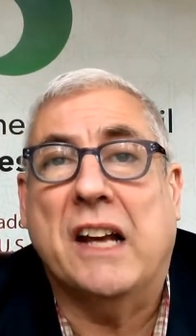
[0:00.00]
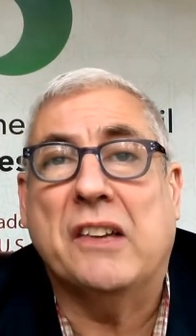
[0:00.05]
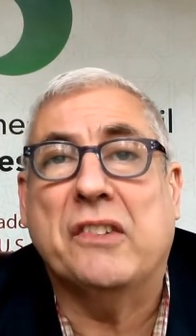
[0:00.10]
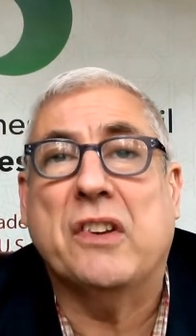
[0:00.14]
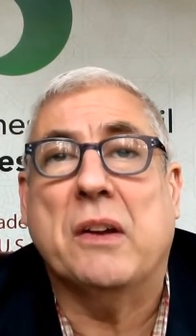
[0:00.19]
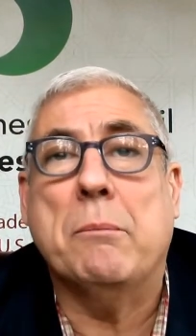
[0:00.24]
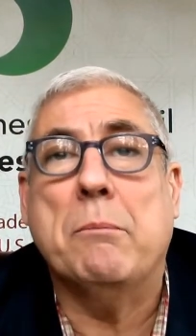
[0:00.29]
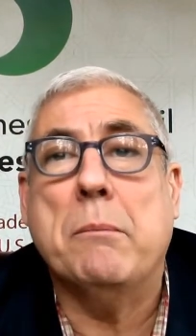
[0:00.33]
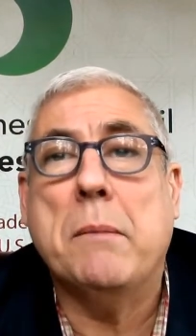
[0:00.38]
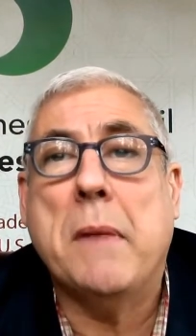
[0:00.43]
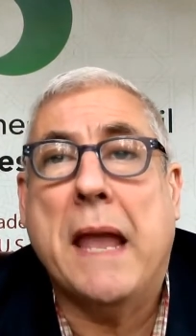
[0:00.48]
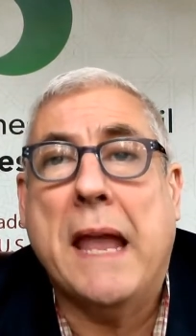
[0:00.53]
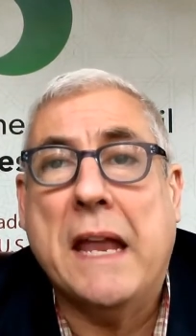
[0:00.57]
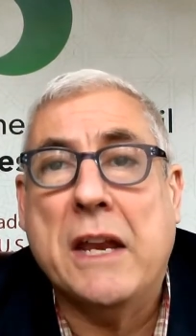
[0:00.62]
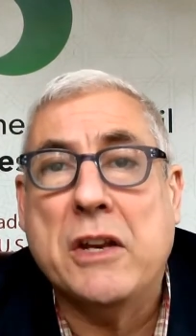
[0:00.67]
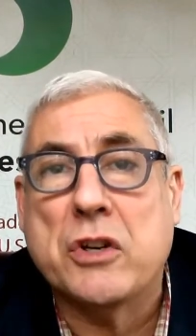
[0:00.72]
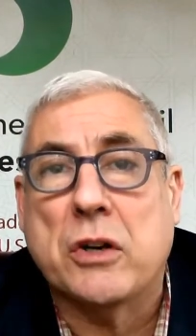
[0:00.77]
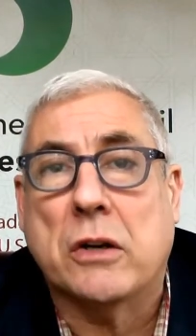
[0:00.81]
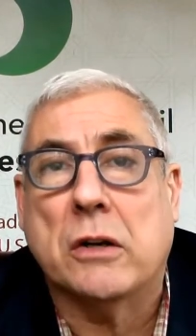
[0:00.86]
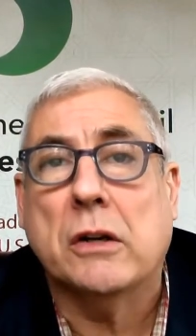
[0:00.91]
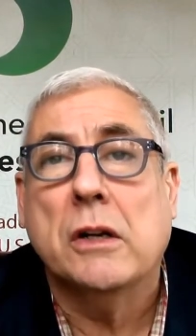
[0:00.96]
as a
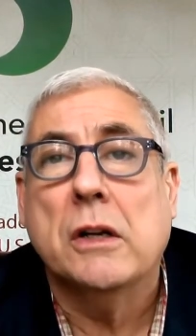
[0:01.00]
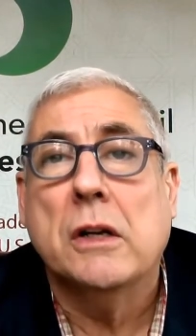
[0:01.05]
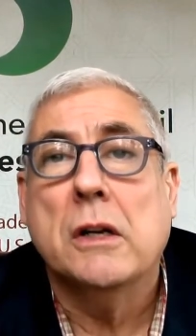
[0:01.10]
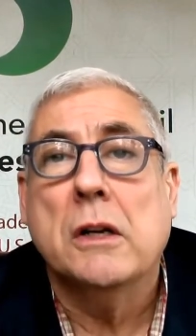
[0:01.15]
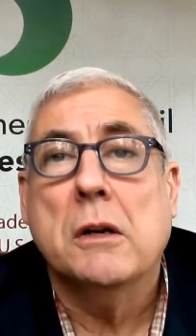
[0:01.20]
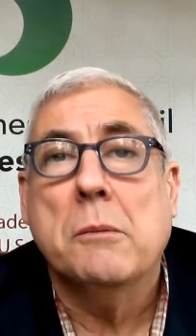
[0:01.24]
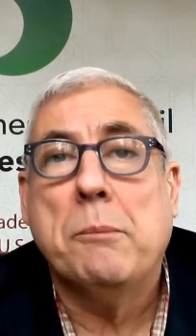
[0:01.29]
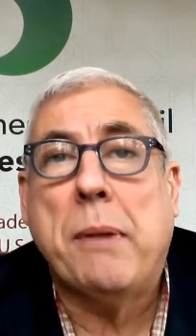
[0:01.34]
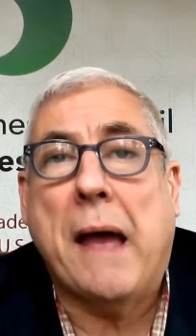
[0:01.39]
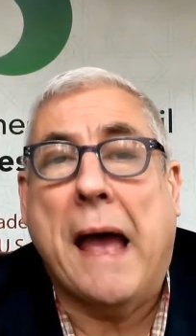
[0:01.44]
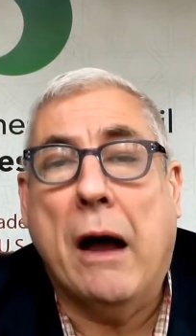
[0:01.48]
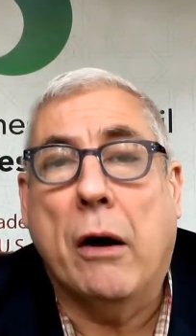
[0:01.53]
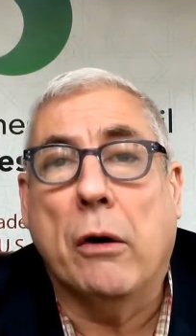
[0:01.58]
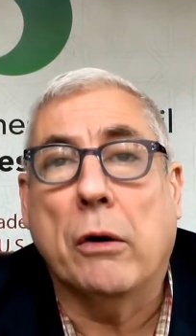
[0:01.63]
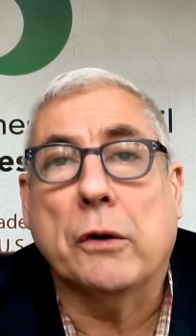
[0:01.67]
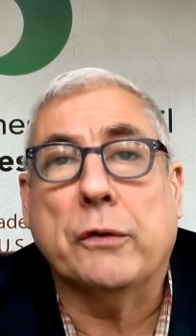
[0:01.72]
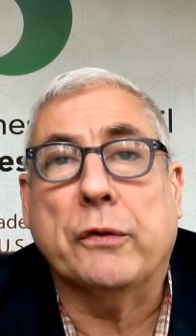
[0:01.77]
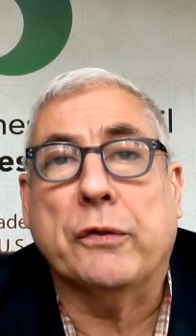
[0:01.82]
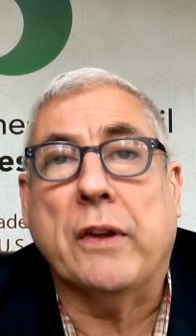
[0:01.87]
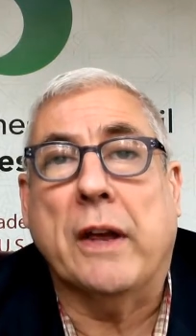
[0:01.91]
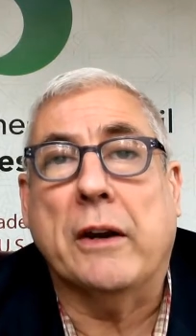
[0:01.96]
major
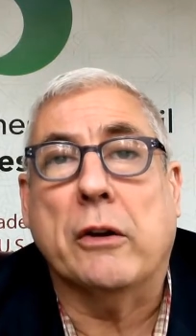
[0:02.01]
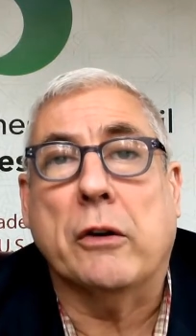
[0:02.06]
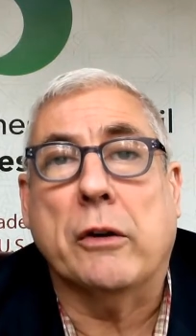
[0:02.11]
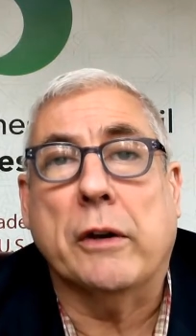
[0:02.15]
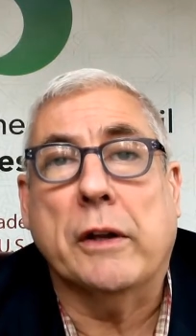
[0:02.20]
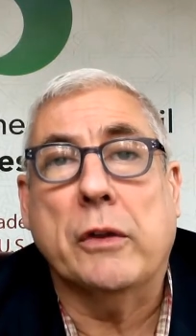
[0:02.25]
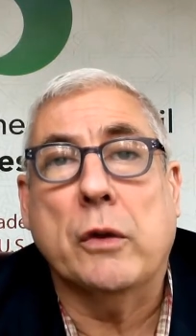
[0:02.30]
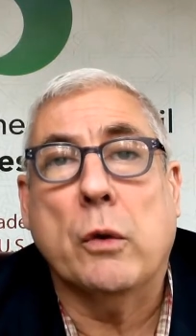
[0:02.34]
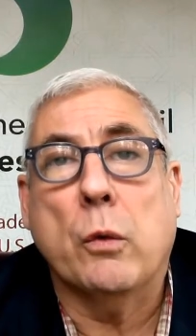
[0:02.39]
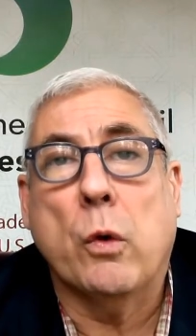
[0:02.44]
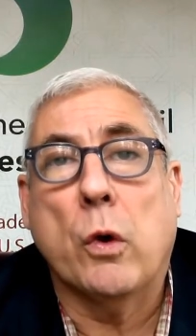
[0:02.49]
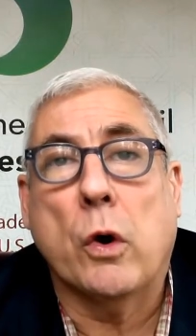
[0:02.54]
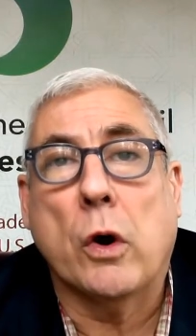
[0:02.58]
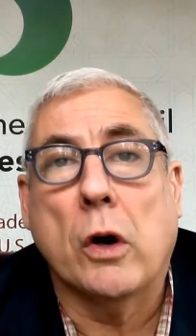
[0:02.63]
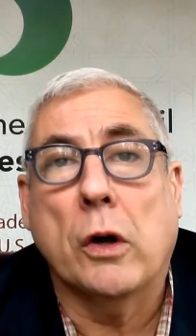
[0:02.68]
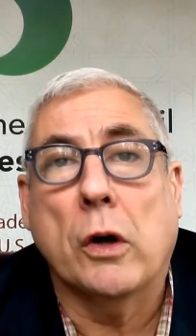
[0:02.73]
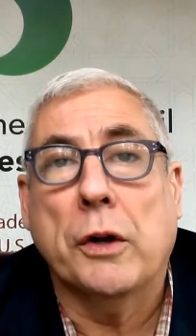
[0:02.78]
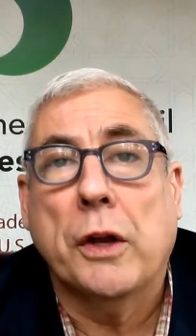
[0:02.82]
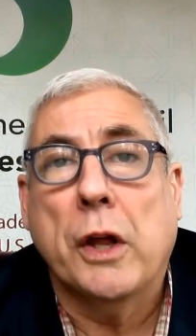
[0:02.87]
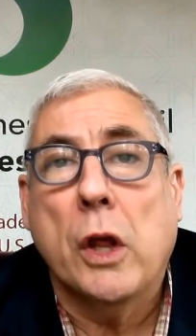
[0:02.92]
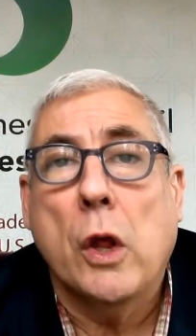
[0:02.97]
power center in the
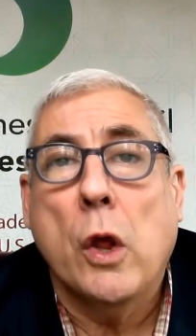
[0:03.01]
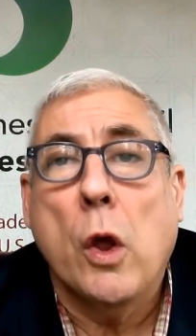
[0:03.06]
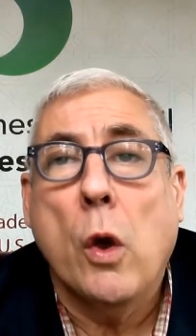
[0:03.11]
world.